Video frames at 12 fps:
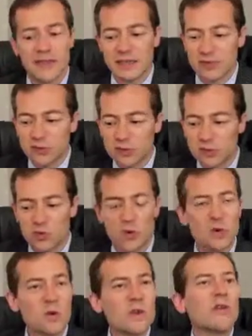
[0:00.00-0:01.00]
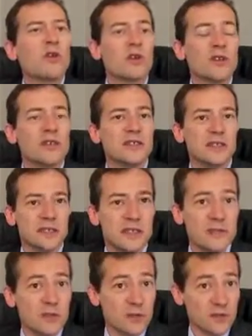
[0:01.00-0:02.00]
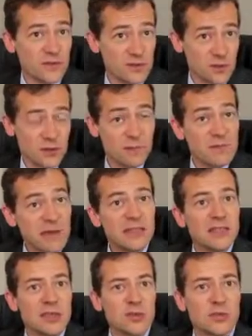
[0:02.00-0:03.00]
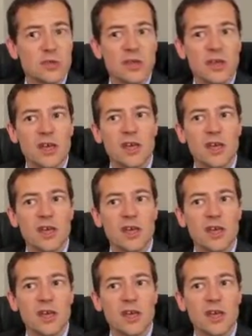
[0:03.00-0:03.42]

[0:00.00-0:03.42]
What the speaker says: as usual, when you organize an event of such a magnitude,